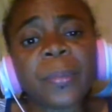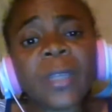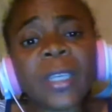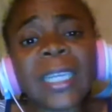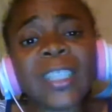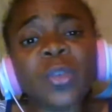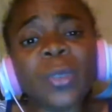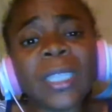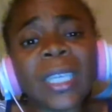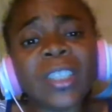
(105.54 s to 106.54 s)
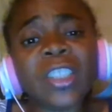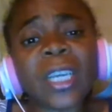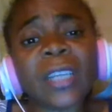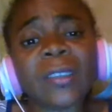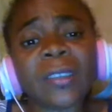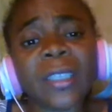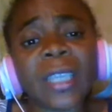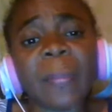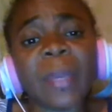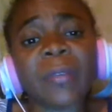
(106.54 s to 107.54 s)
that you will take the child to see
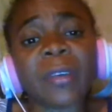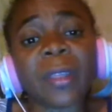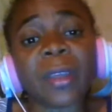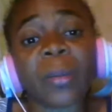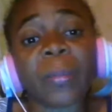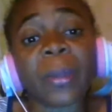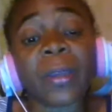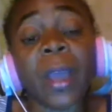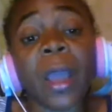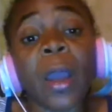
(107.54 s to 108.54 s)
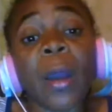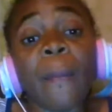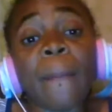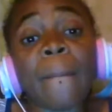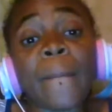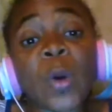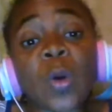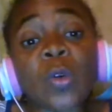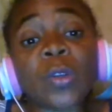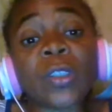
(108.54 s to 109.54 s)
a behavior therapy.
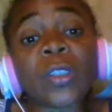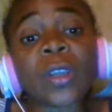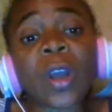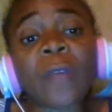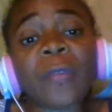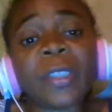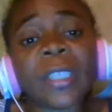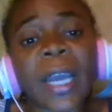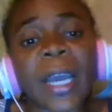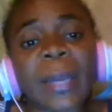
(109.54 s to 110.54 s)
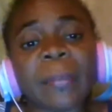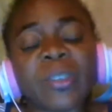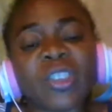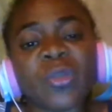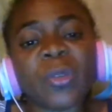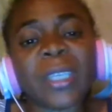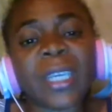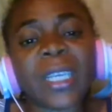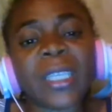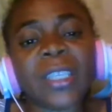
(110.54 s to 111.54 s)
Most of the times, children with
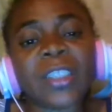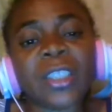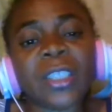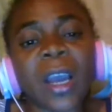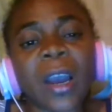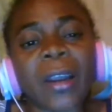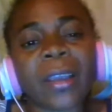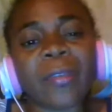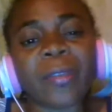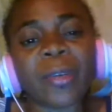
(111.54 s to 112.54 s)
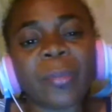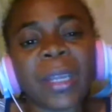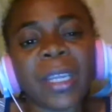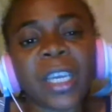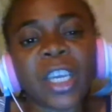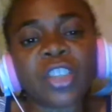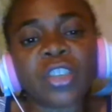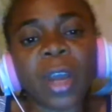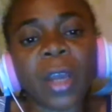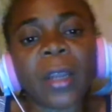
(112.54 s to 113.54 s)
ADHD are given
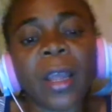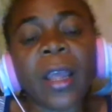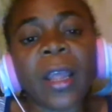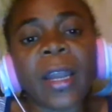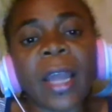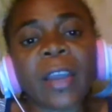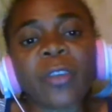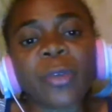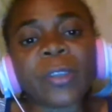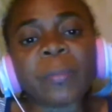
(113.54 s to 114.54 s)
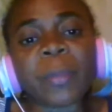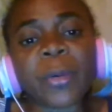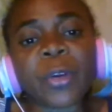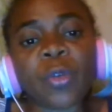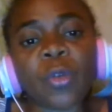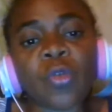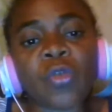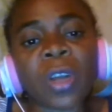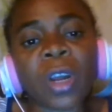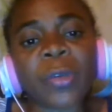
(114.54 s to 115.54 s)
medication like
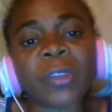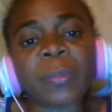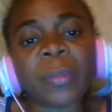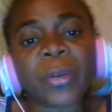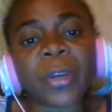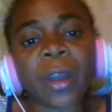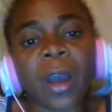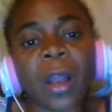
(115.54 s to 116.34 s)
risperidone or risperidone.